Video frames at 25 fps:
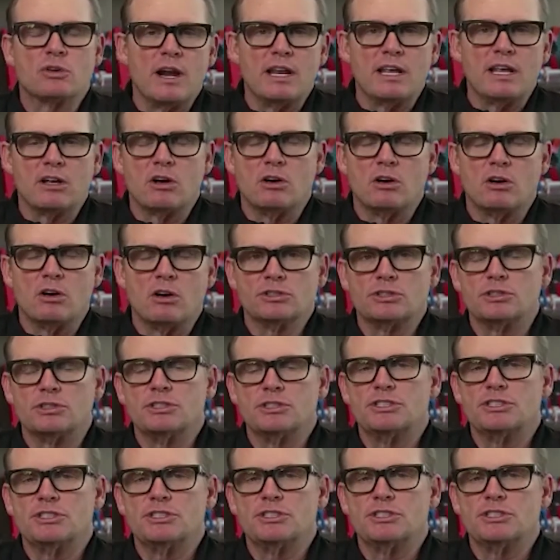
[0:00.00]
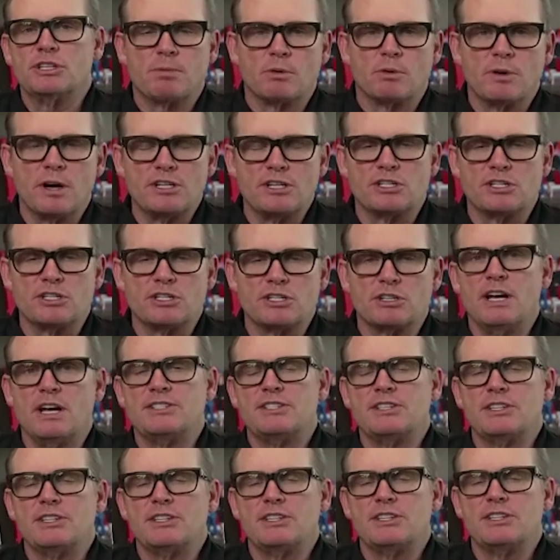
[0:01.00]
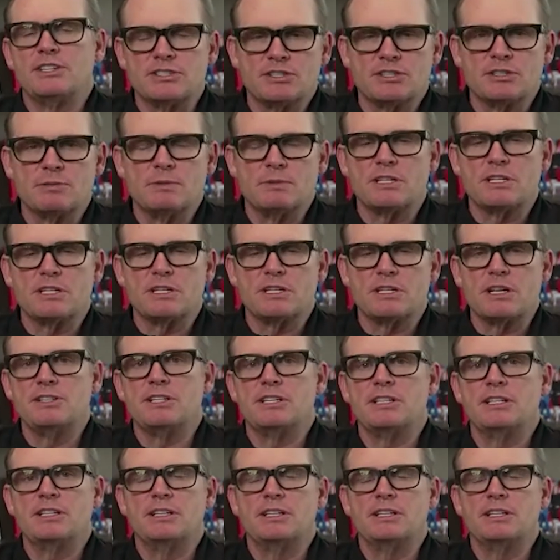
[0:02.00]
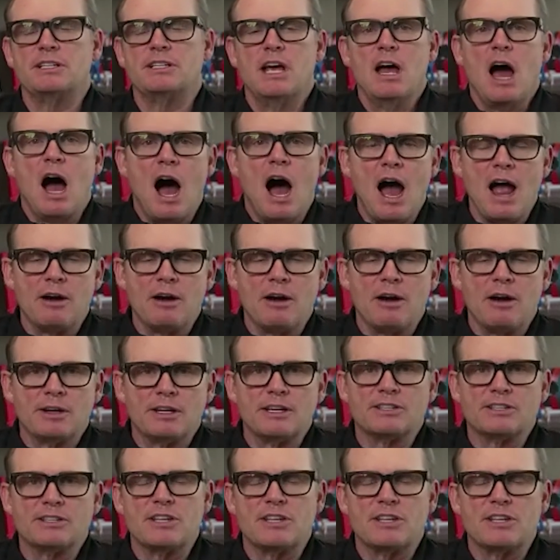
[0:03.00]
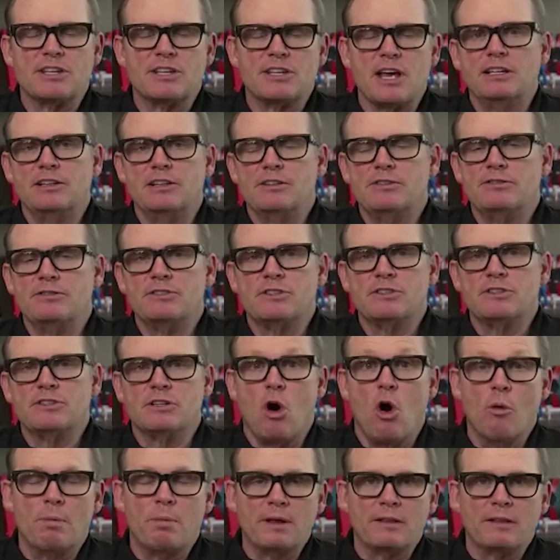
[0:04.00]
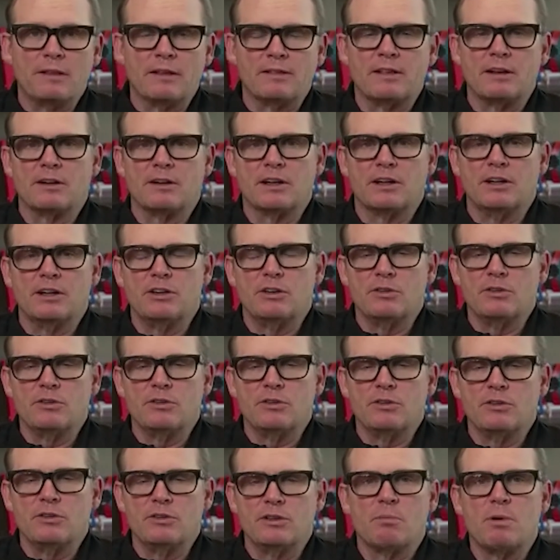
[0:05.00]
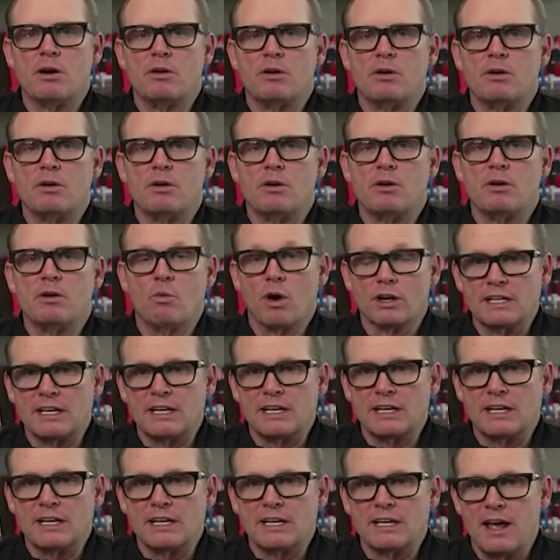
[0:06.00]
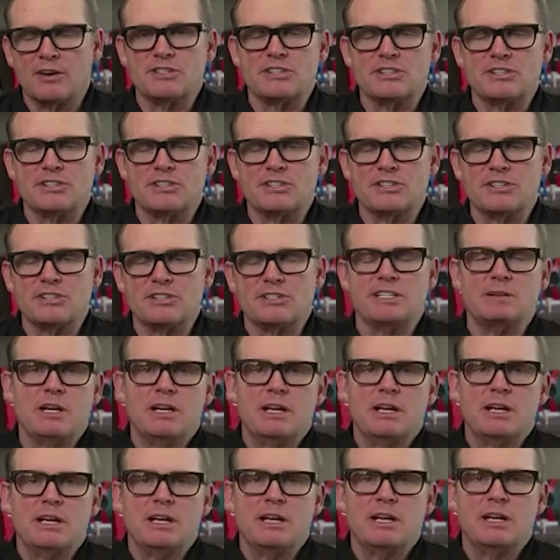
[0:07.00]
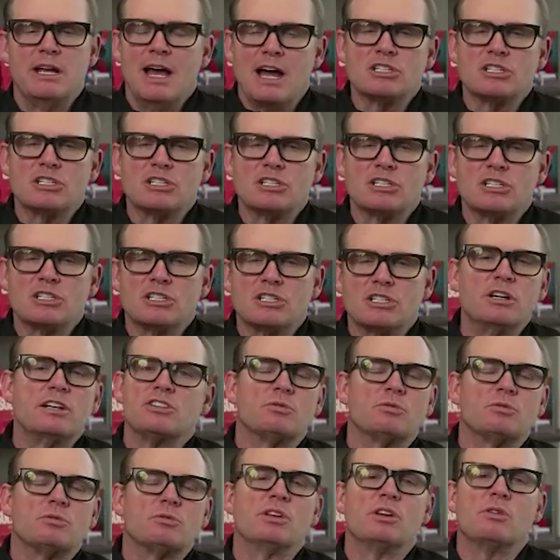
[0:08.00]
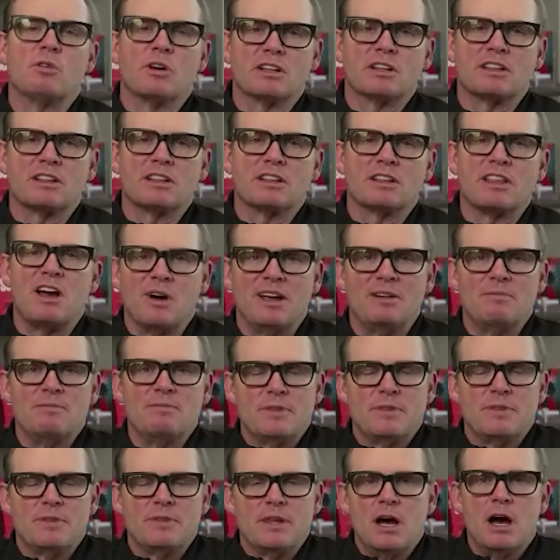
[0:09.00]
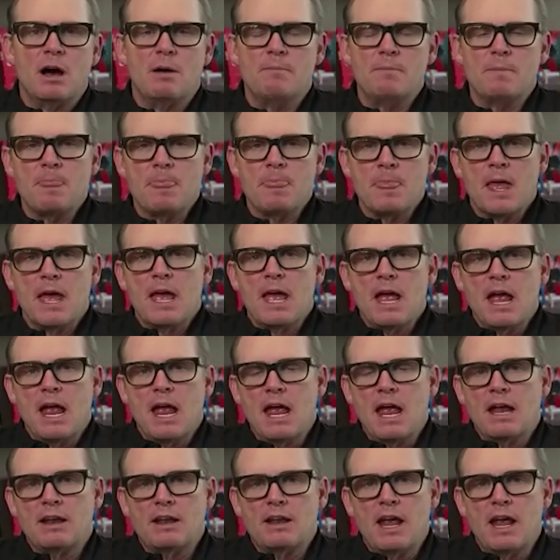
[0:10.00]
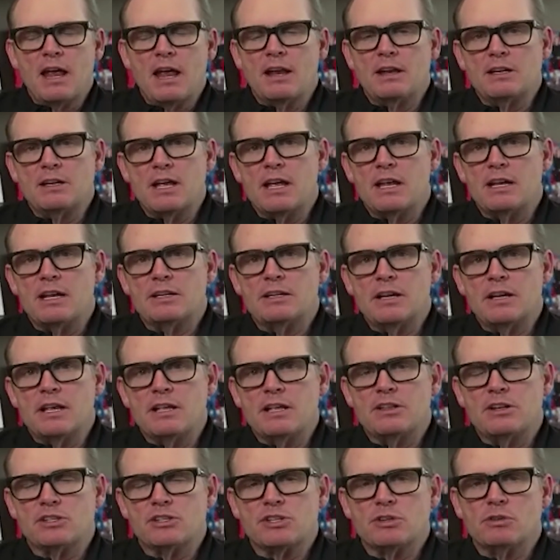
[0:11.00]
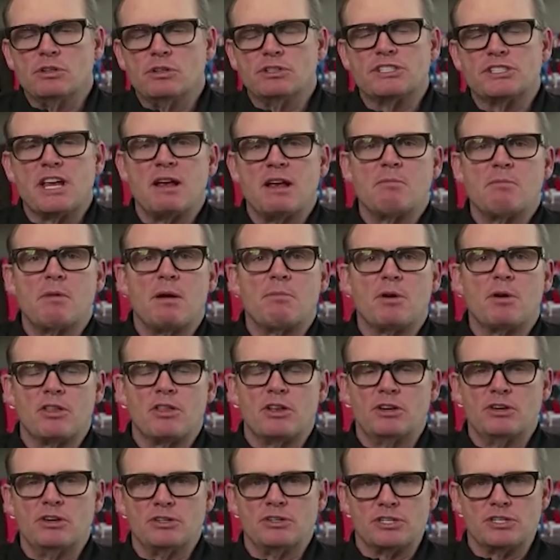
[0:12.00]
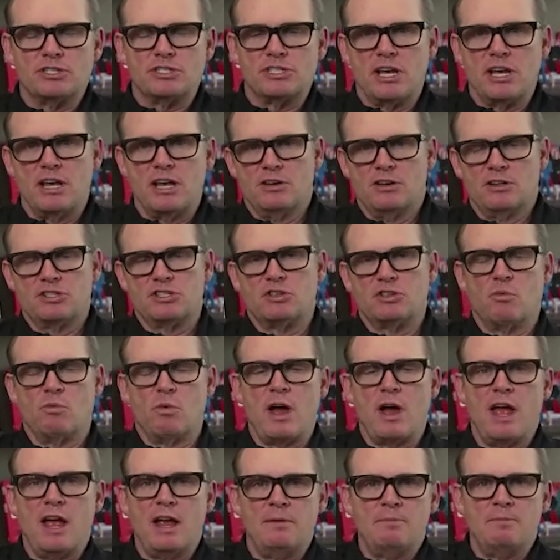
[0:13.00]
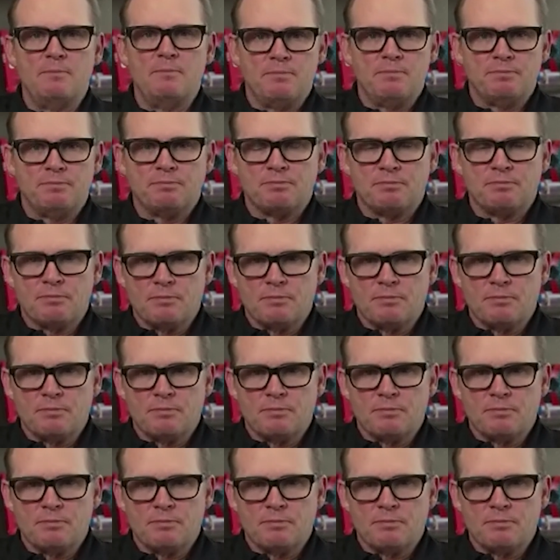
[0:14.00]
integrating cultures and operationalizing and systematizing and hiring executives and hoping that they're going to do their part and work together as a team. I just learned it doesn't really work that way. Um, and and and and there's an old saying my brother used to say: "There's the way."